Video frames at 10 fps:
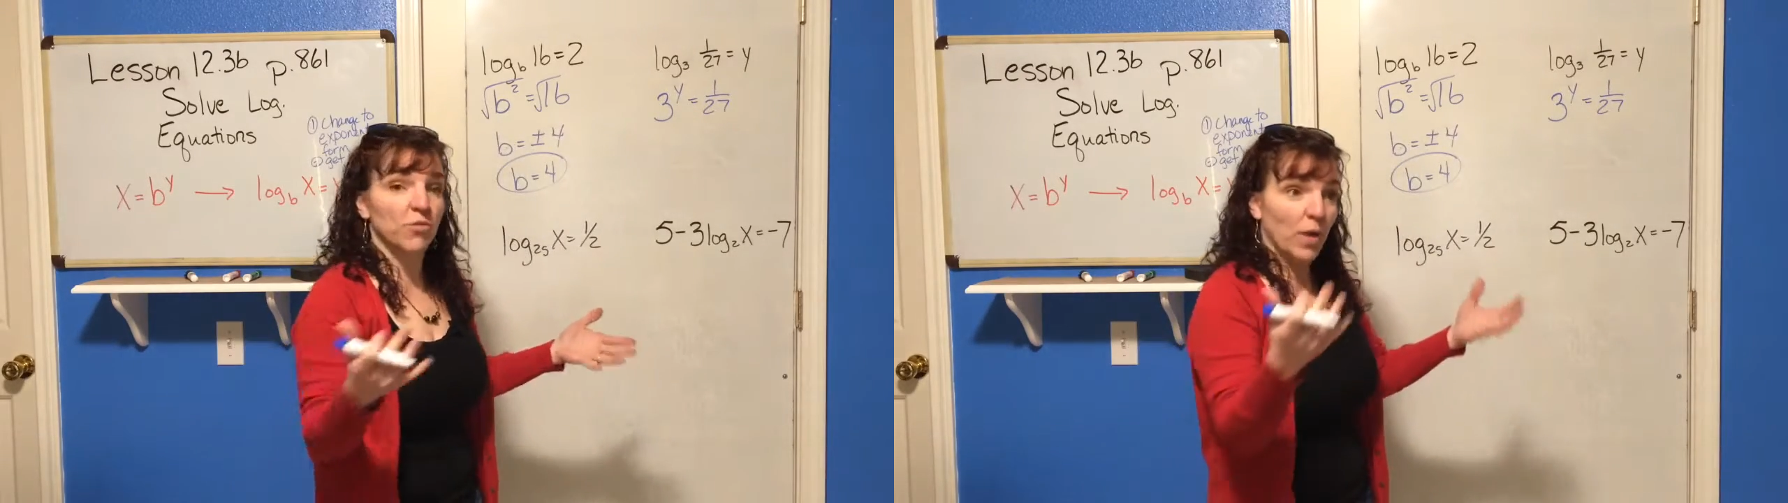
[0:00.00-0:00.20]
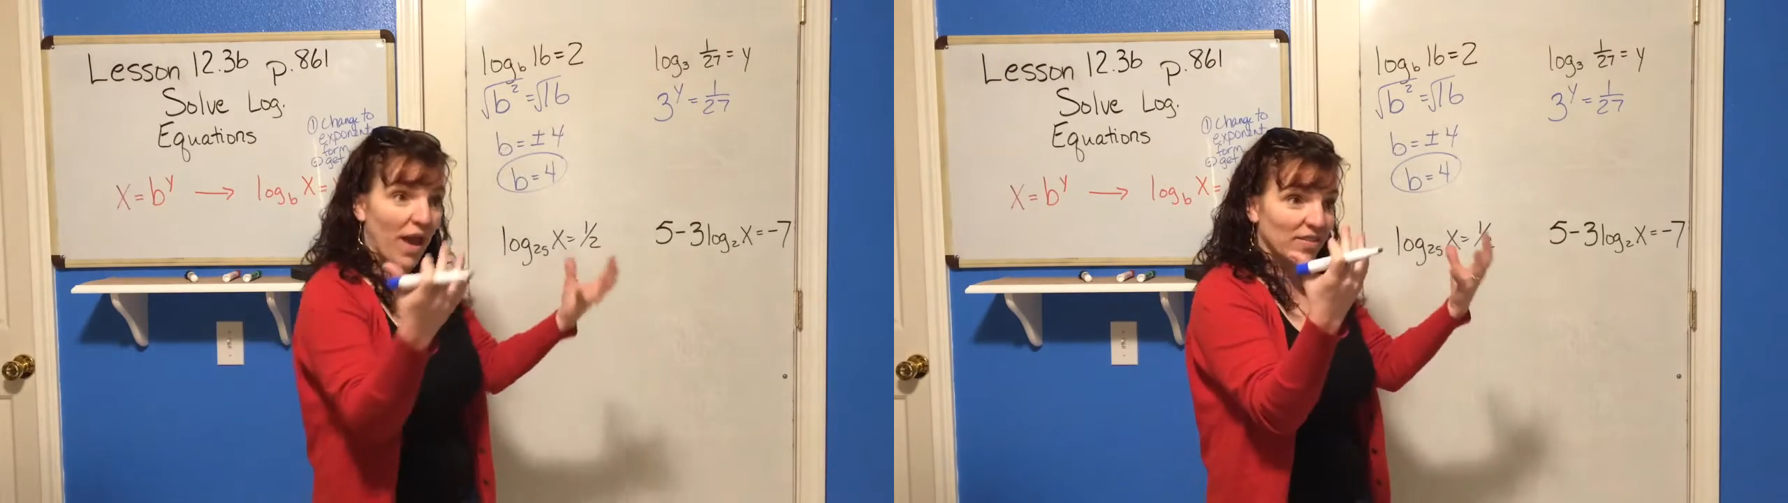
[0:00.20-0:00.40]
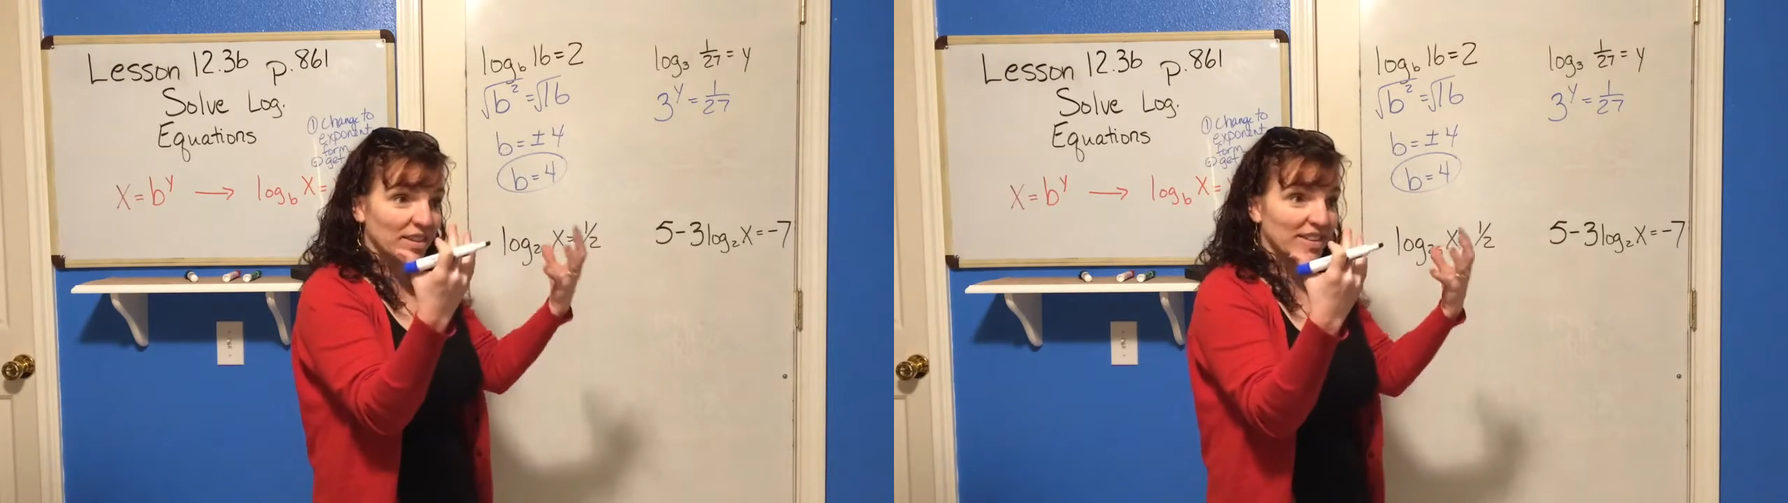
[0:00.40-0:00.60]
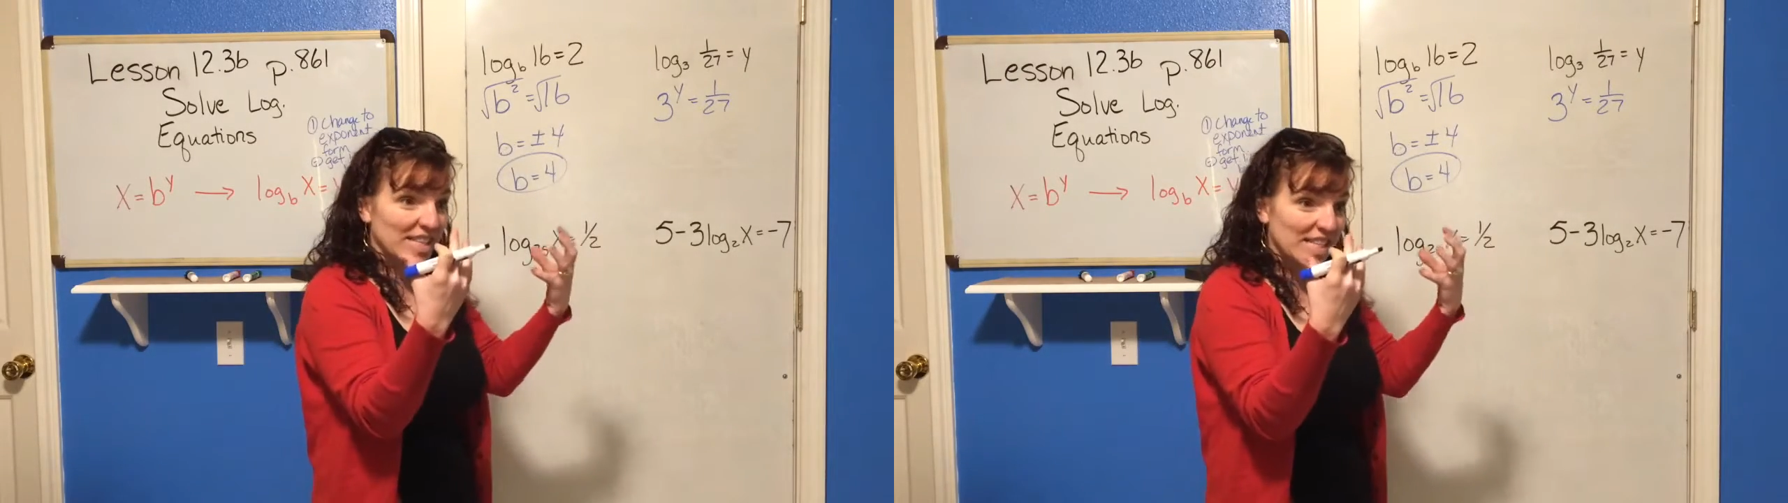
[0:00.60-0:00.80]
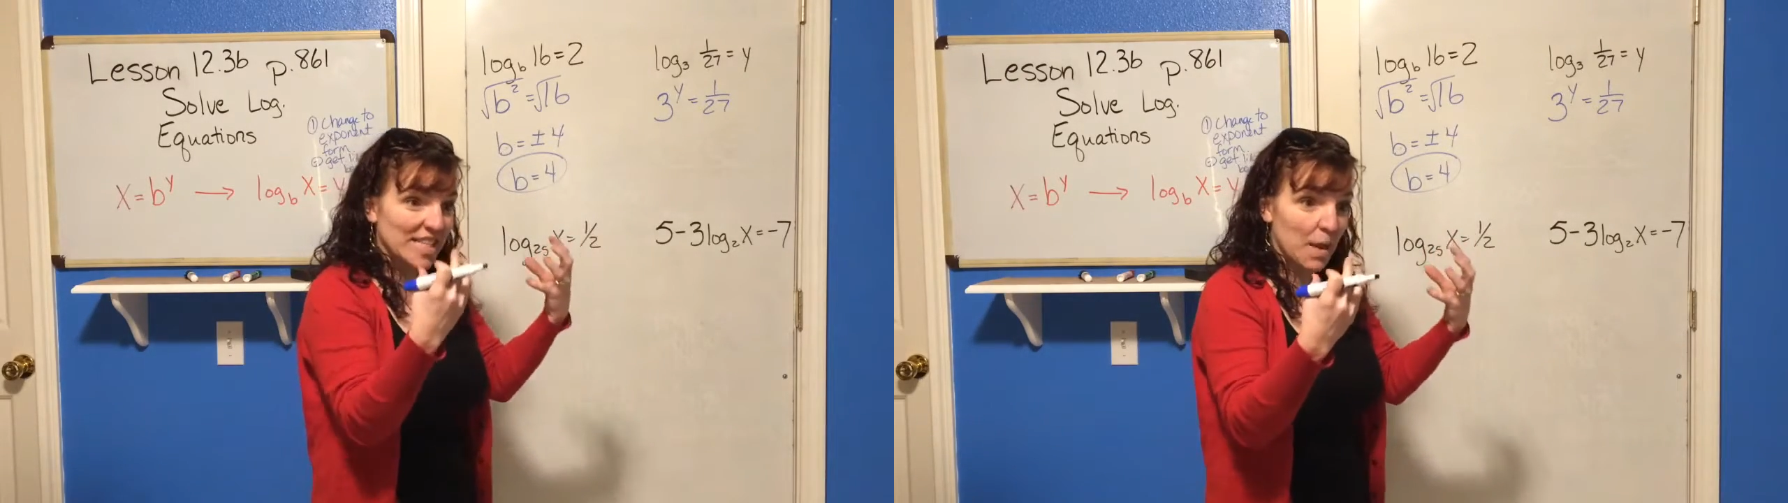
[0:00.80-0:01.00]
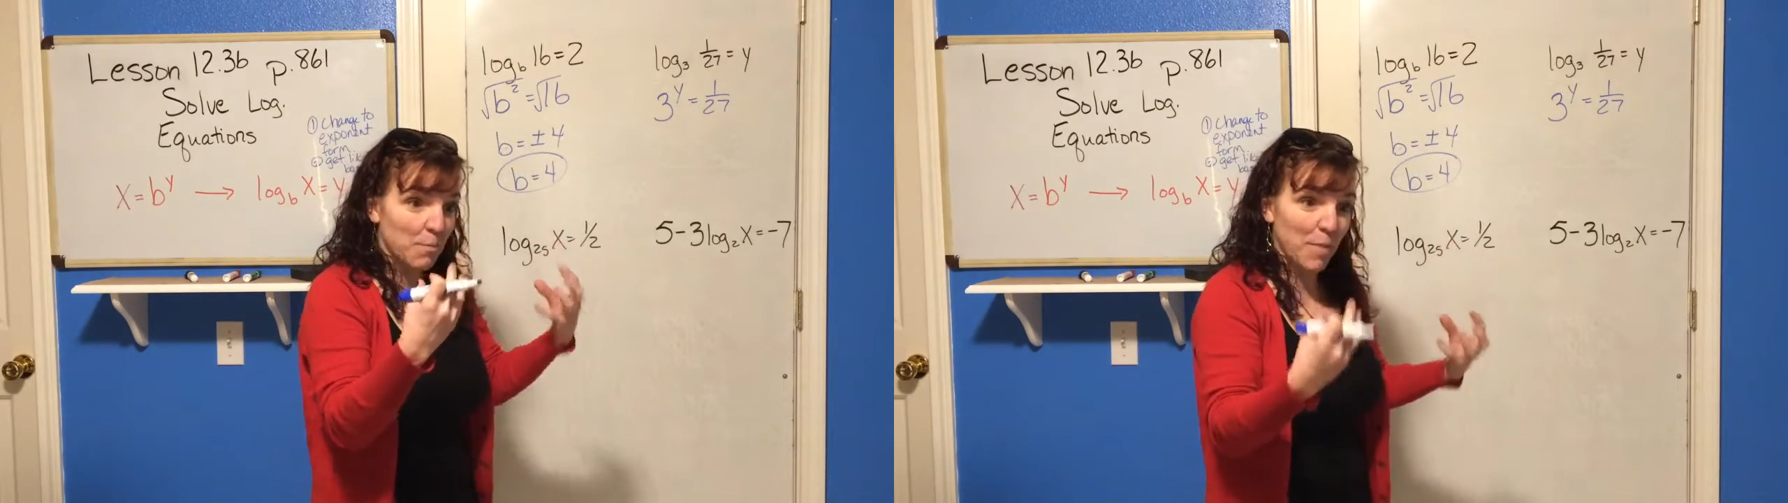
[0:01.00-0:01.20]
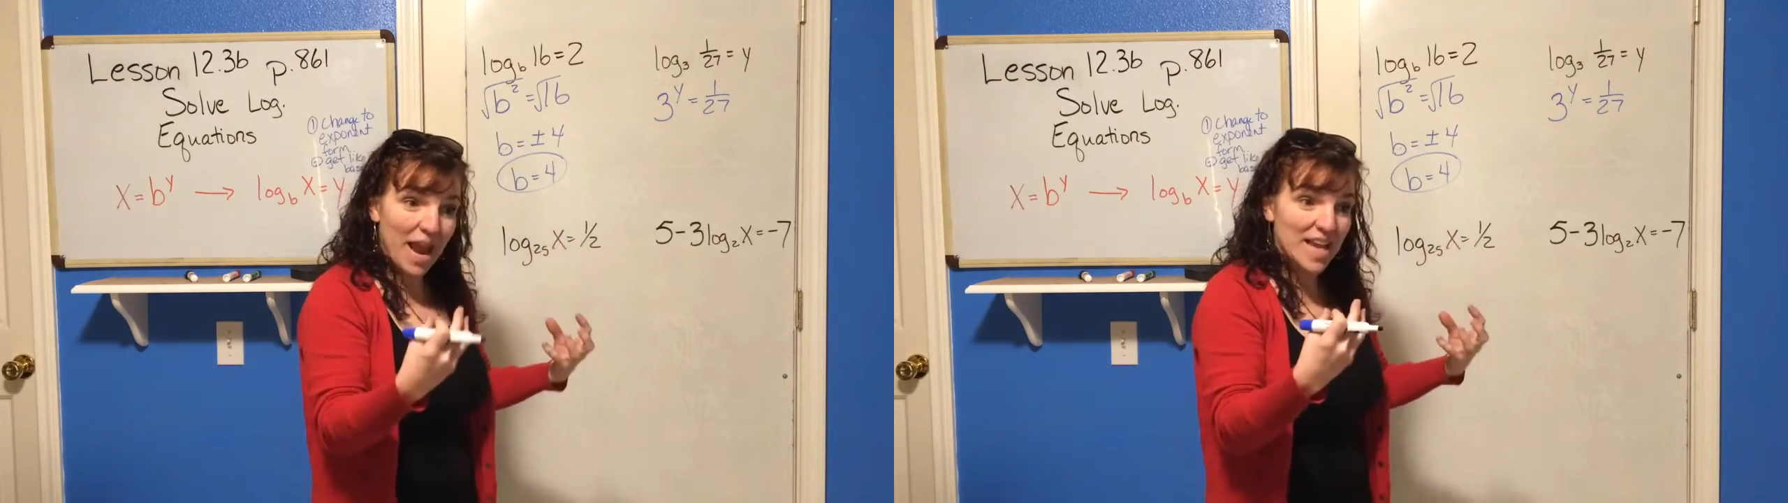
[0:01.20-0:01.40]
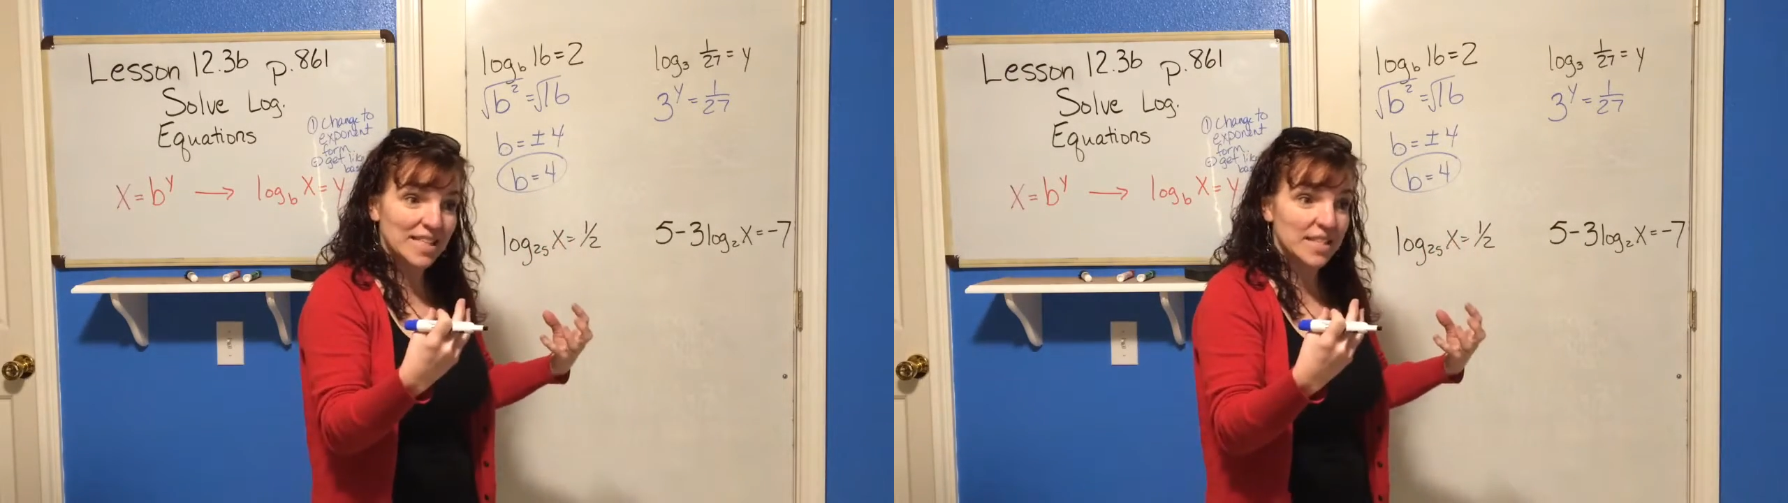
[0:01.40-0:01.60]
If we had the, the same
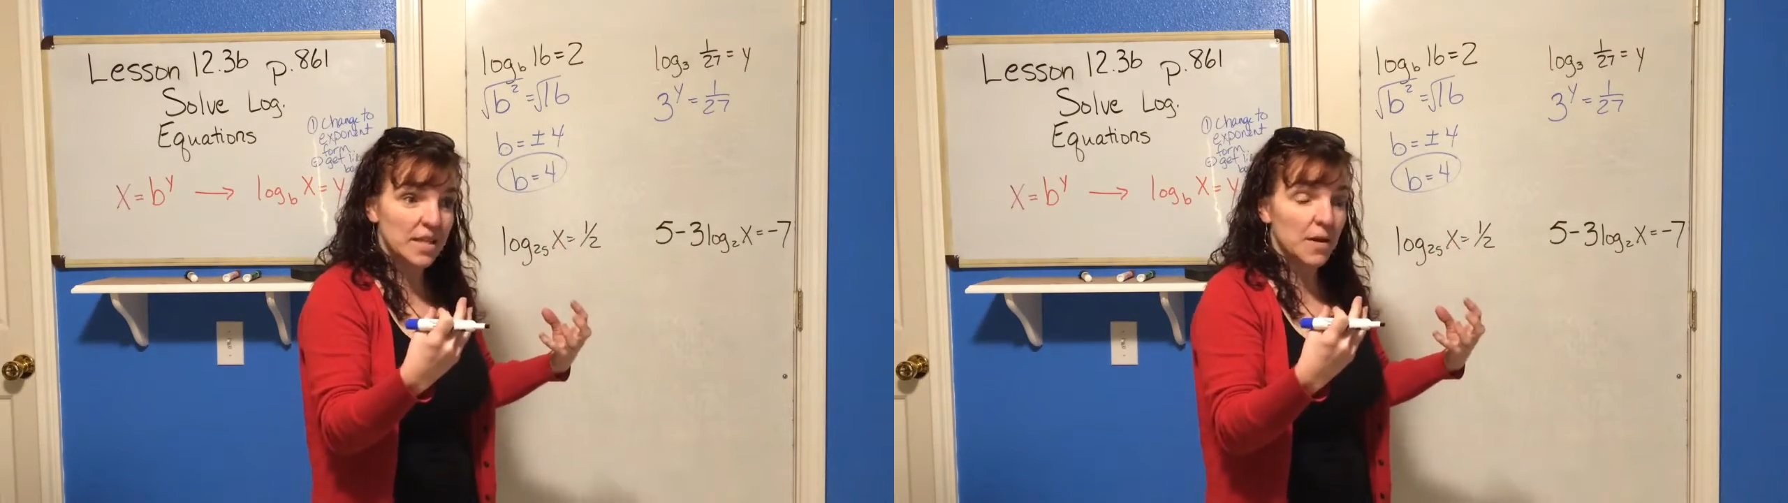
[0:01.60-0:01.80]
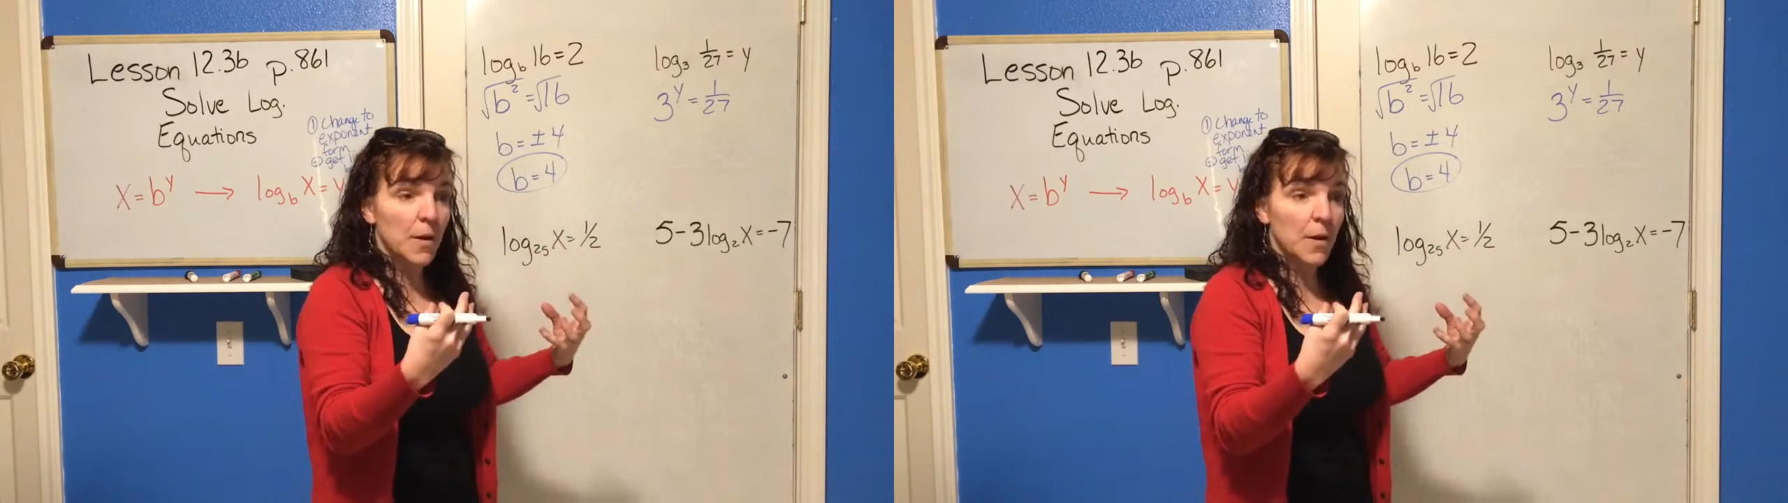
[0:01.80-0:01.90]
base,